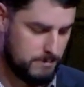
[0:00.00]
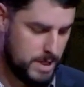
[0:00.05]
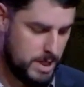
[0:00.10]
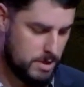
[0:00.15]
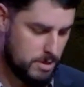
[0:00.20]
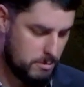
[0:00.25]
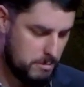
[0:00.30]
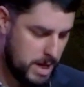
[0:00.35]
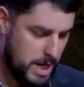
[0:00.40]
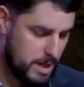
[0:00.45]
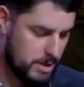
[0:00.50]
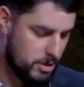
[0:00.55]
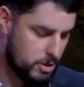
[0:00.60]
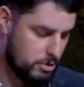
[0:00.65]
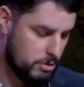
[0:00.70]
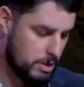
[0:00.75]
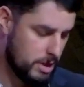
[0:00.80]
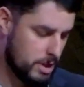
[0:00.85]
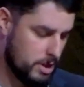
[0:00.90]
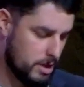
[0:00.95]
Either make the
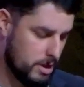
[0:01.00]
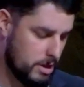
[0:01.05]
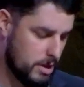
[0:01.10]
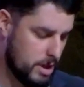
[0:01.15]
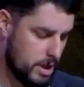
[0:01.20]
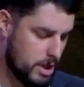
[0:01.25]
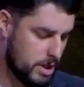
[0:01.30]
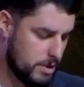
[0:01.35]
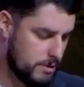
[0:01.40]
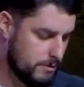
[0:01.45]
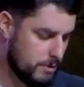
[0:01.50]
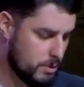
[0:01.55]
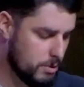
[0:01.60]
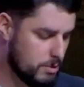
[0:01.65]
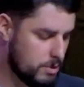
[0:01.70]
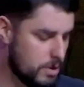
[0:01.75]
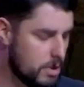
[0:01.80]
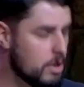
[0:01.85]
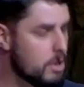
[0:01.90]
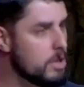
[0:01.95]
tree good and its
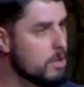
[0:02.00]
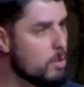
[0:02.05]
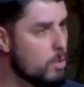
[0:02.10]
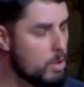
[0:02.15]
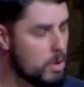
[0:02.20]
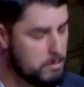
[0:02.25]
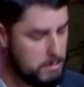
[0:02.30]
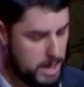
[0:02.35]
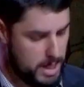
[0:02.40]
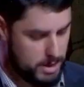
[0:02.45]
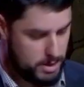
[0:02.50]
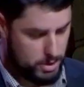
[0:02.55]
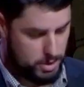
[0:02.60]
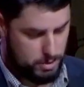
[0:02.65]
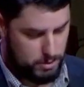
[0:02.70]
fruit good, or make the